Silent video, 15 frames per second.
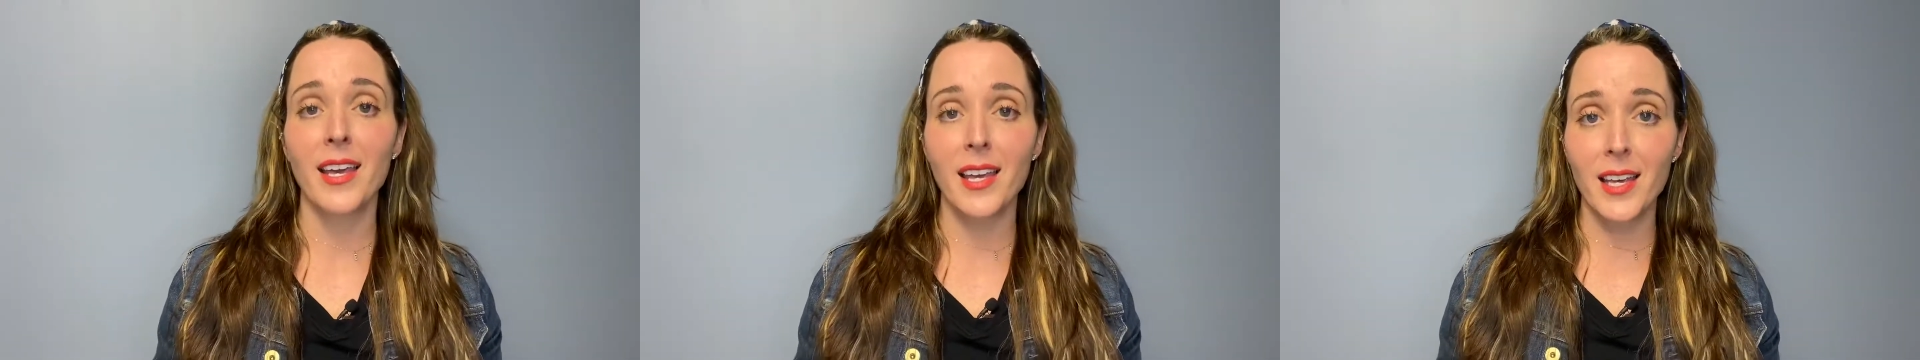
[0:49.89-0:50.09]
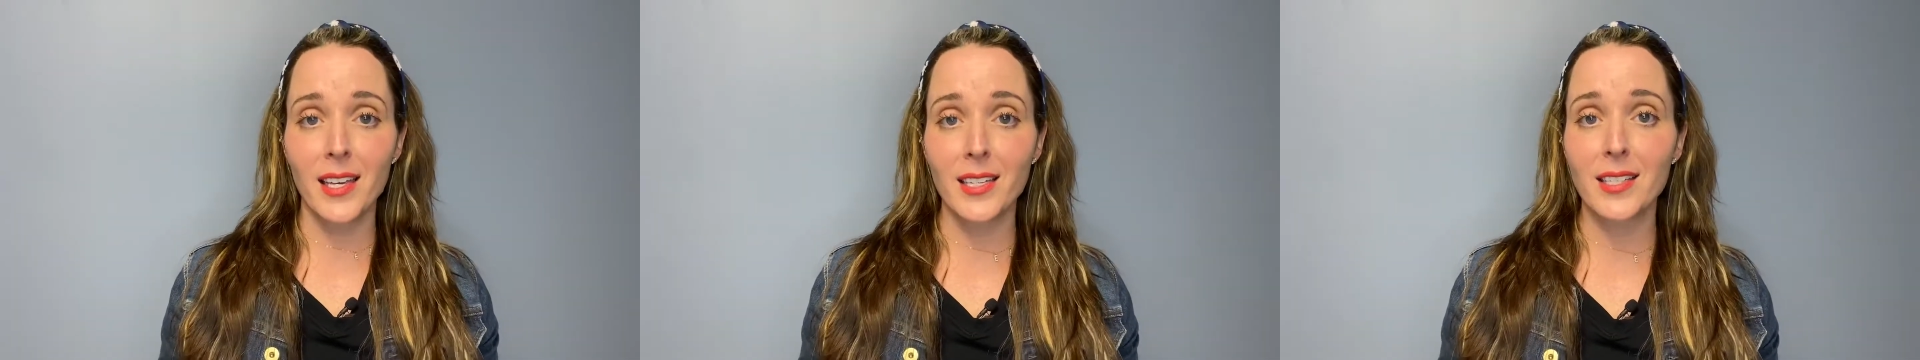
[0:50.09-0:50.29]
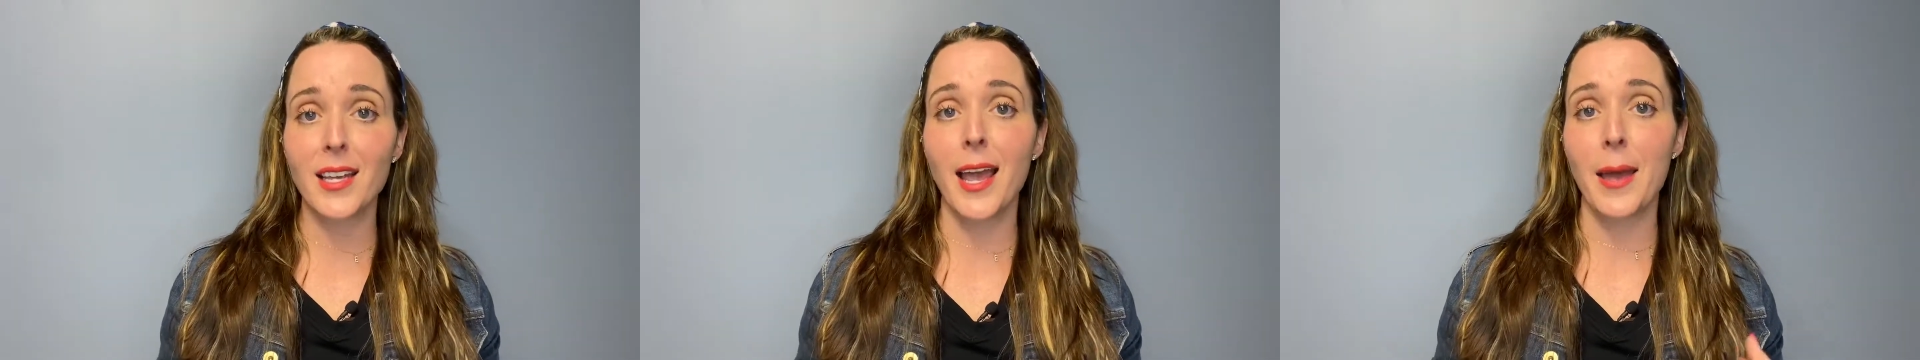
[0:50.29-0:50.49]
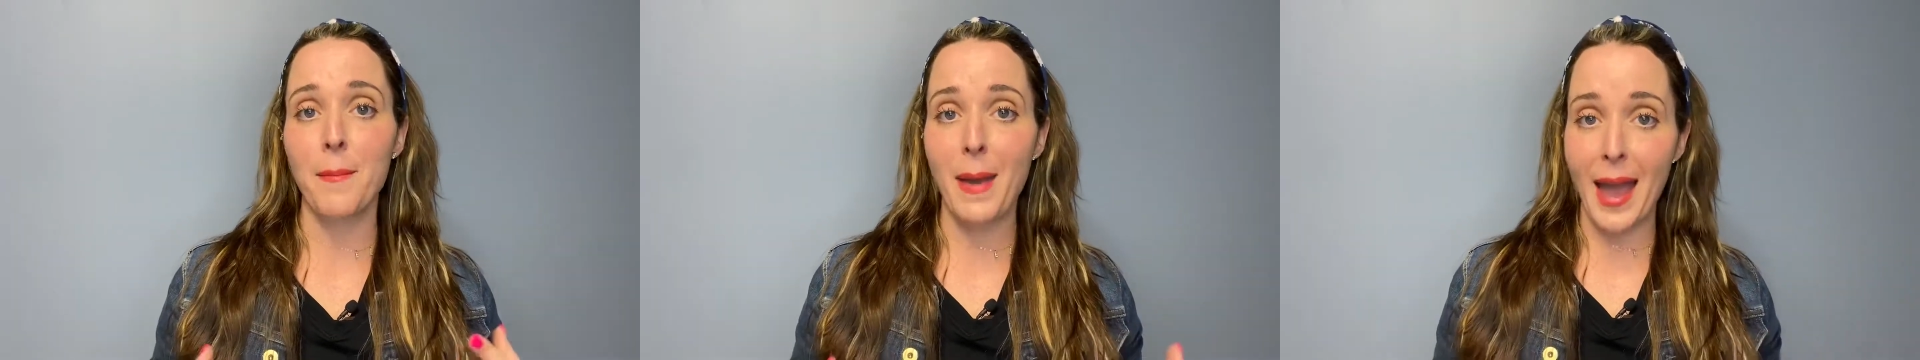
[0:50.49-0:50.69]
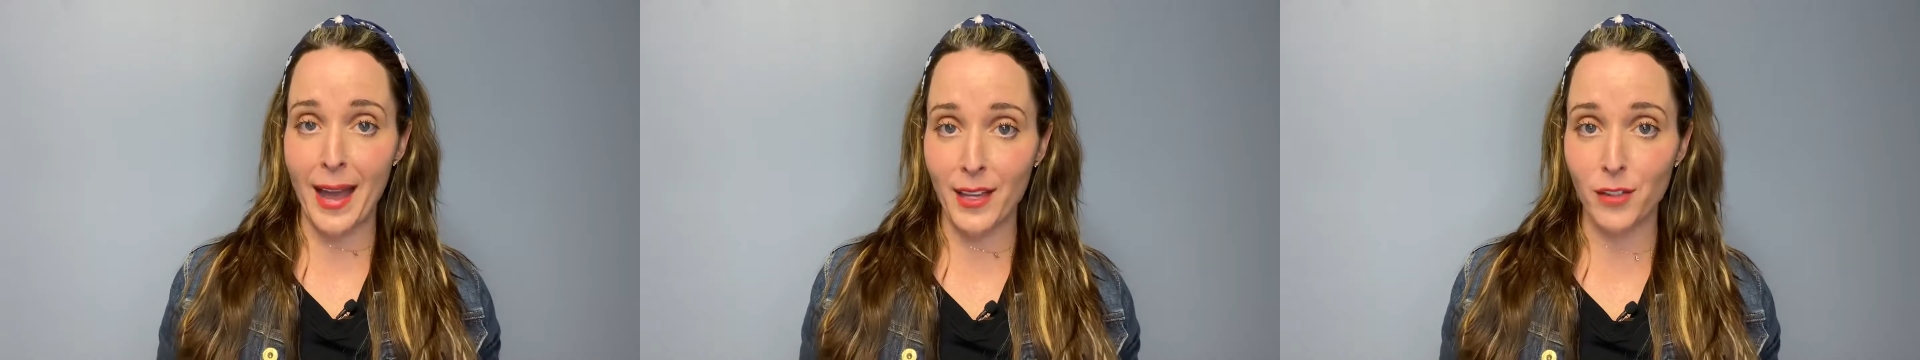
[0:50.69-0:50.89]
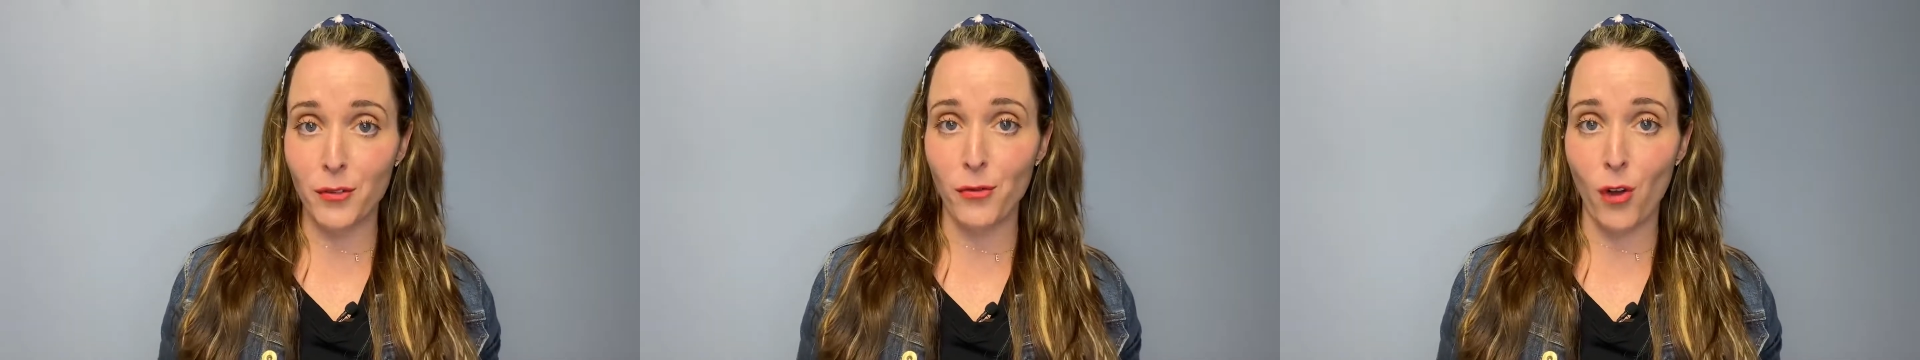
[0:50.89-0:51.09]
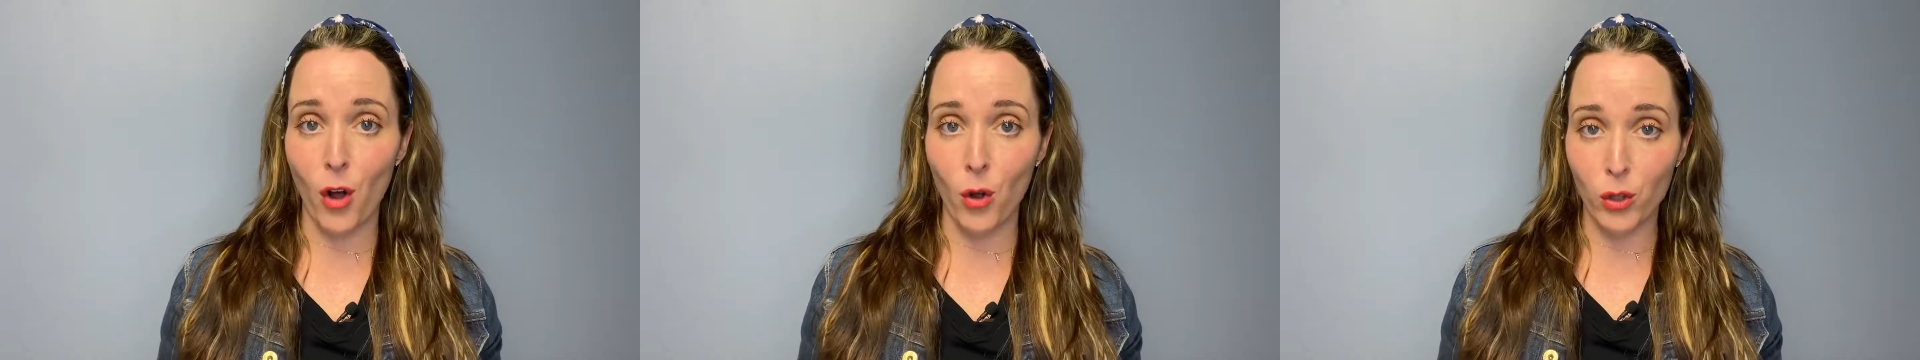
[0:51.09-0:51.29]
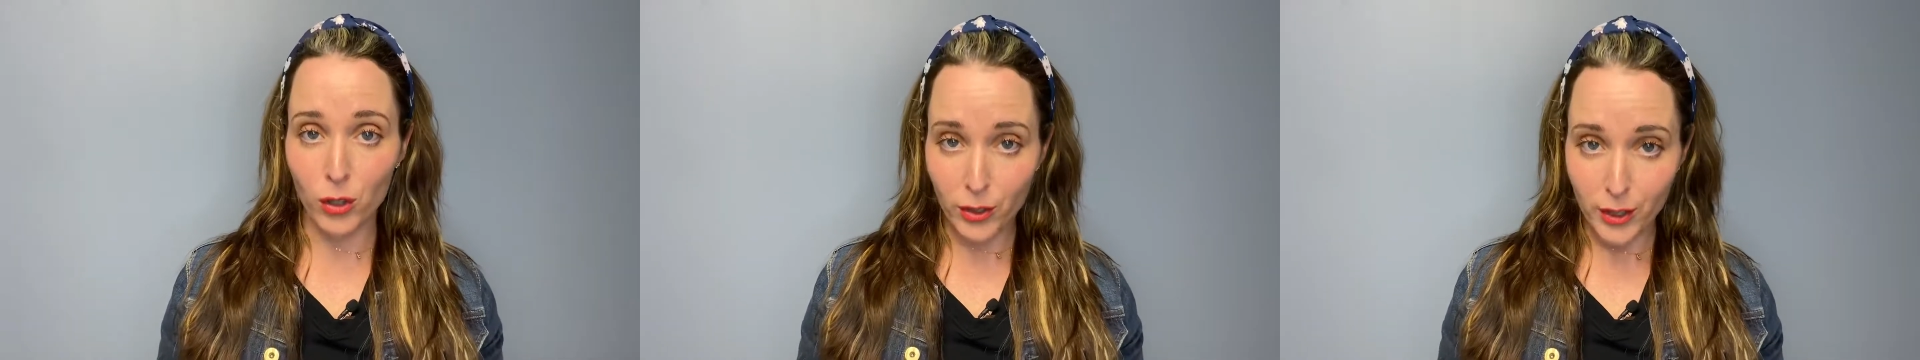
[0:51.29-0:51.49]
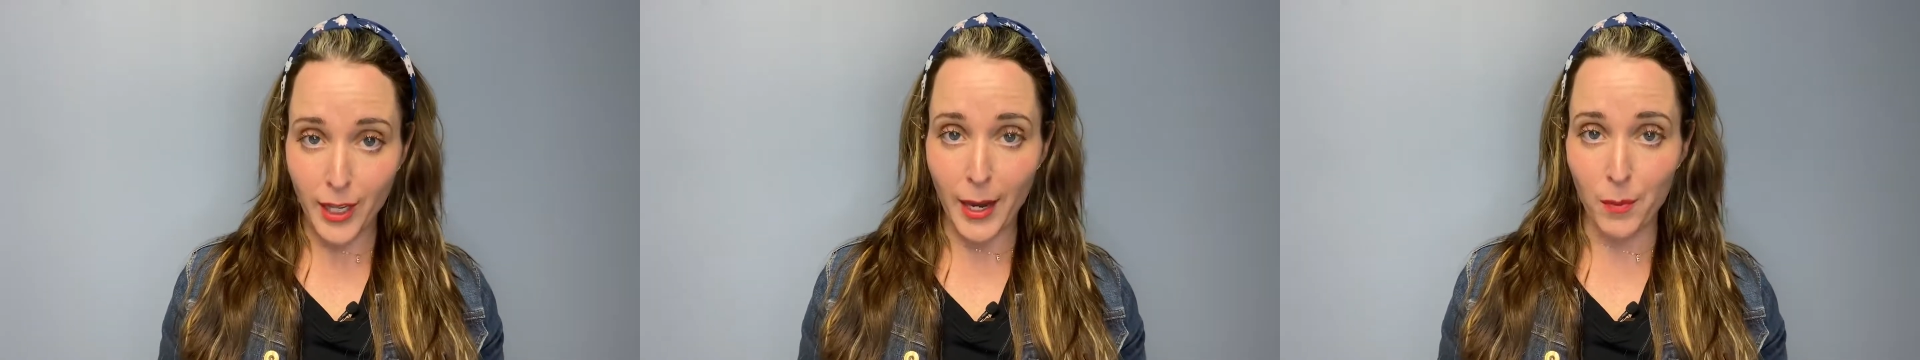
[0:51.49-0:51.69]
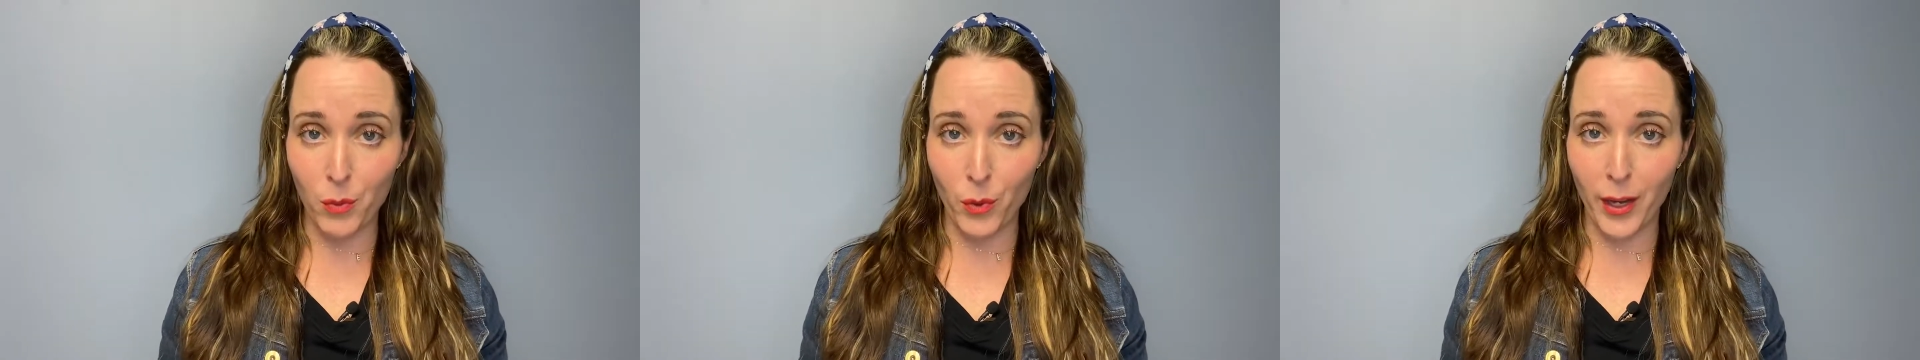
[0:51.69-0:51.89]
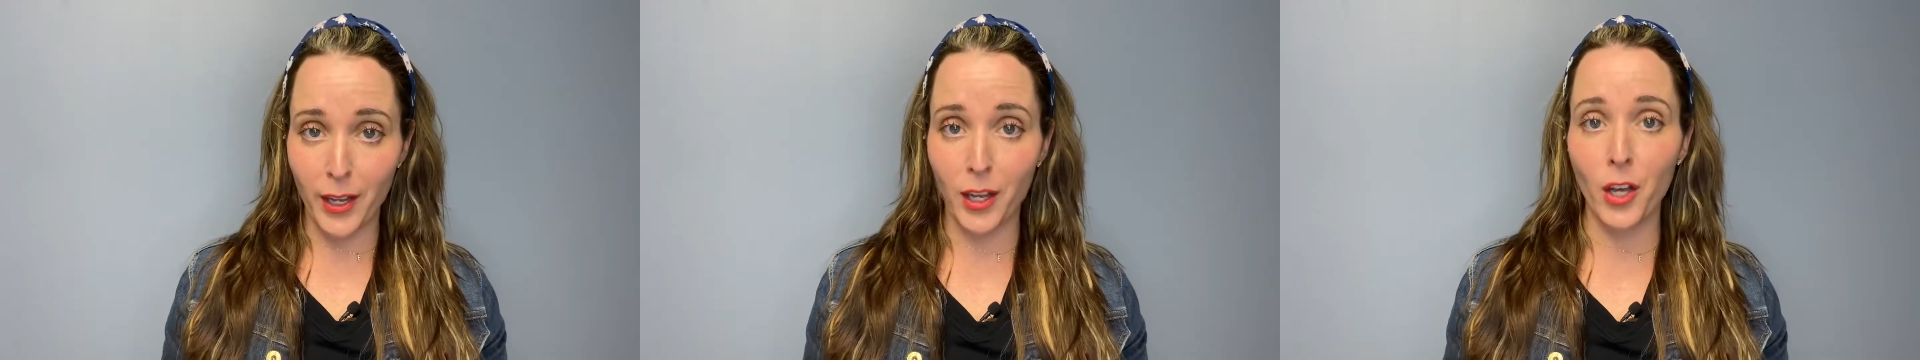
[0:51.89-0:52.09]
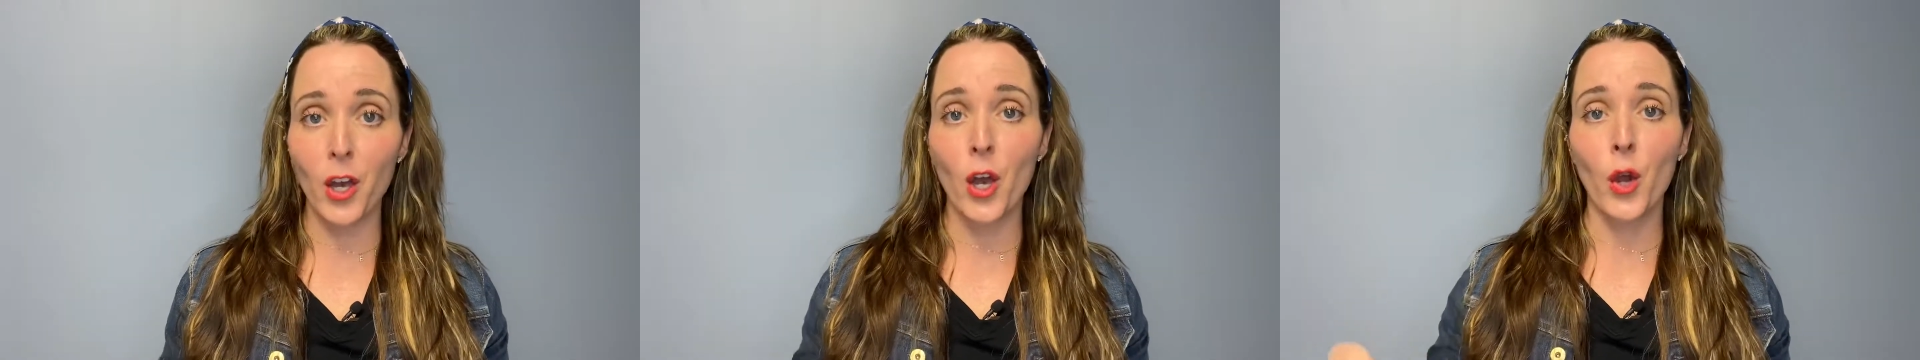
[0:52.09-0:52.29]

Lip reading: is a Bandfall type wig,